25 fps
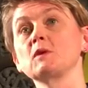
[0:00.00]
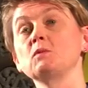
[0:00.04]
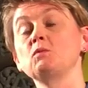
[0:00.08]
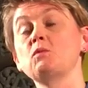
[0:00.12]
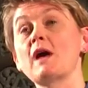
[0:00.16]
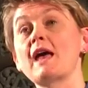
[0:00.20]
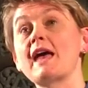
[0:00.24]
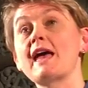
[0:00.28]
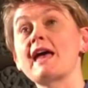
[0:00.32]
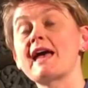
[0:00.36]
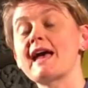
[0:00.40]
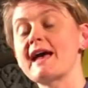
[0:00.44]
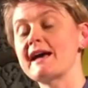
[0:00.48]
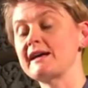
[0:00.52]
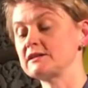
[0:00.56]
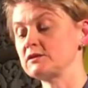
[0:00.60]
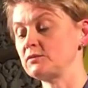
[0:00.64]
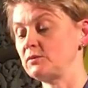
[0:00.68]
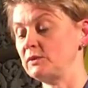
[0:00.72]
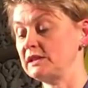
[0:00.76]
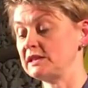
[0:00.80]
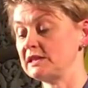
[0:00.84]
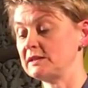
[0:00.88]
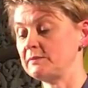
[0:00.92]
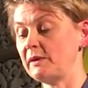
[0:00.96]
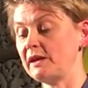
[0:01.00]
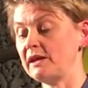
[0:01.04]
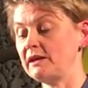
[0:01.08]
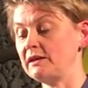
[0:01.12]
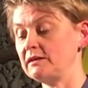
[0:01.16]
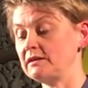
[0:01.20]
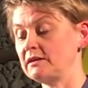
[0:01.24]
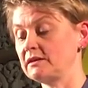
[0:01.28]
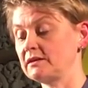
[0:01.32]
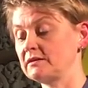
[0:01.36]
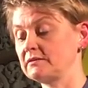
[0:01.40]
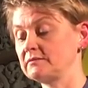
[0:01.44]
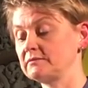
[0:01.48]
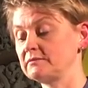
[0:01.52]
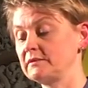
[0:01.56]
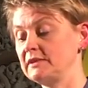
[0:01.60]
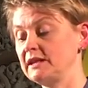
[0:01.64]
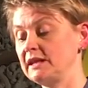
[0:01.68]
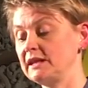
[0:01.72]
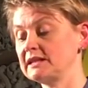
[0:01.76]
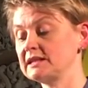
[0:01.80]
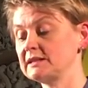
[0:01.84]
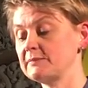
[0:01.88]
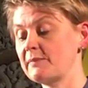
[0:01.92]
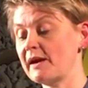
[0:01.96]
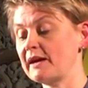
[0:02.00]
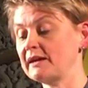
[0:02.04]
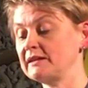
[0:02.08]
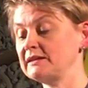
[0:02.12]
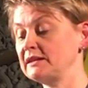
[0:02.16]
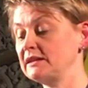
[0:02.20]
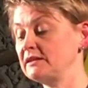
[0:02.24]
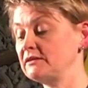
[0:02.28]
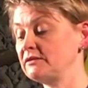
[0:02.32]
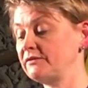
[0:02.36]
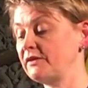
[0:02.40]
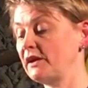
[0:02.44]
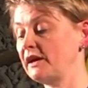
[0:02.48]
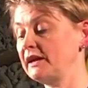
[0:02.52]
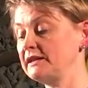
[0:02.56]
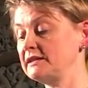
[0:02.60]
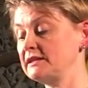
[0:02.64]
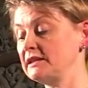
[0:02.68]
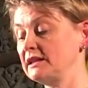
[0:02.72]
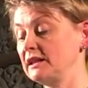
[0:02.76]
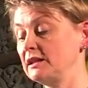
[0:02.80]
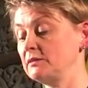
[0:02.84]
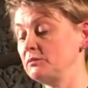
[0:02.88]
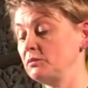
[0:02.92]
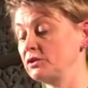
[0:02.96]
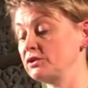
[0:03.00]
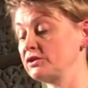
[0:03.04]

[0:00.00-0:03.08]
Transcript: where, as we speak, the expected fighting in,